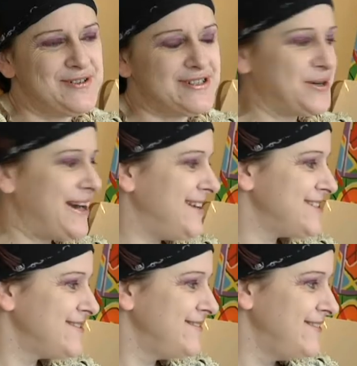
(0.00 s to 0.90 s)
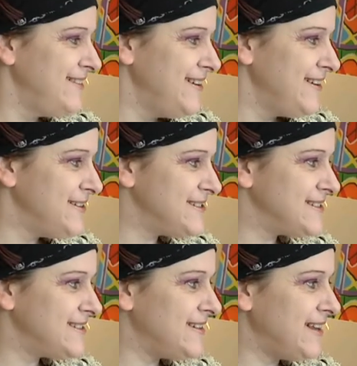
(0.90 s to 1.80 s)
is great.
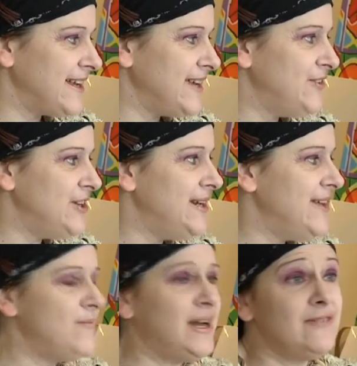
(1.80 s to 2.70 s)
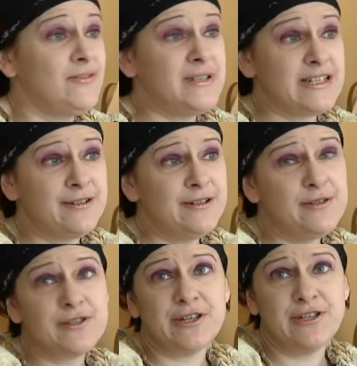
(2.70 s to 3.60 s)
Because like, if you don't have money for
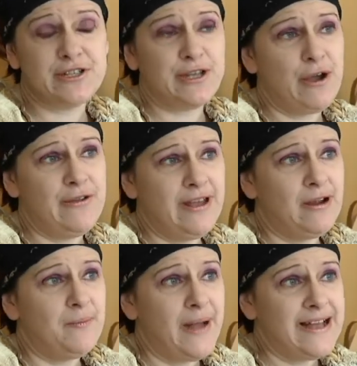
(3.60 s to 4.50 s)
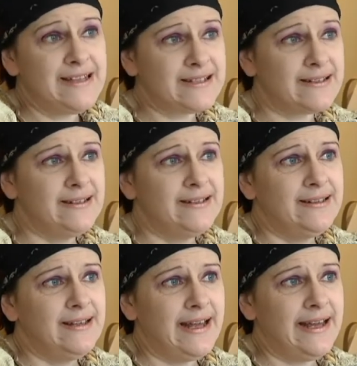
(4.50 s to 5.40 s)
materials, you can just go there and paint.
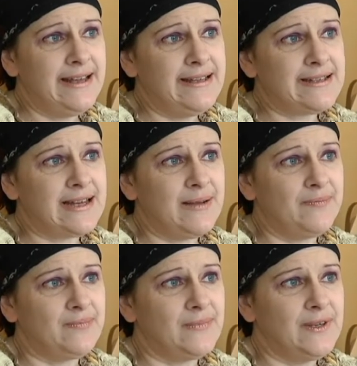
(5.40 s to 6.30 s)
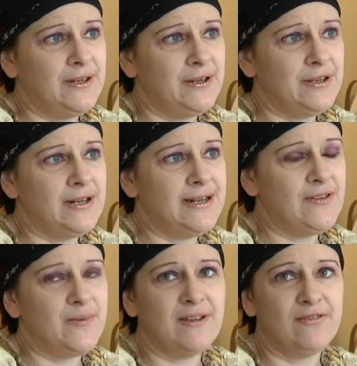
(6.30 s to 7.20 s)
And you know, you don't have
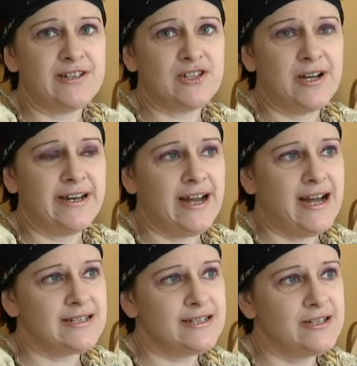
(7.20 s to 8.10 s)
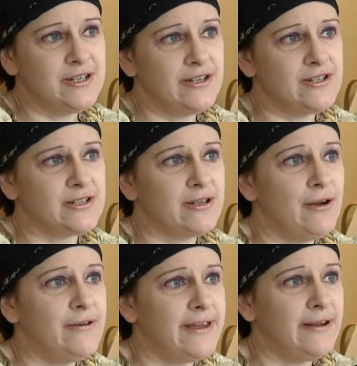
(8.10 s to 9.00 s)
to be a frustrated artist. You can just
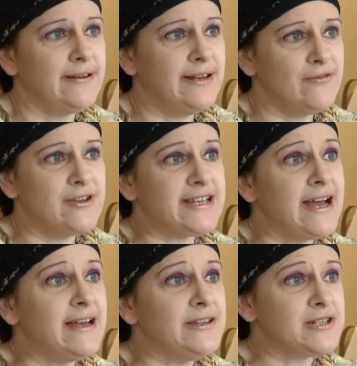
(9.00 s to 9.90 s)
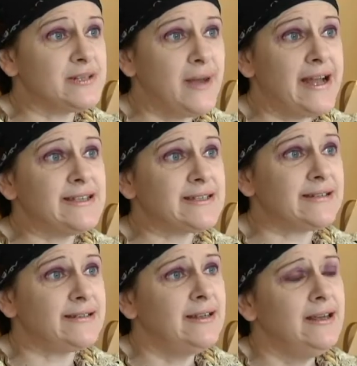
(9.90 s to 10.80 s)
go there and every day and just paint and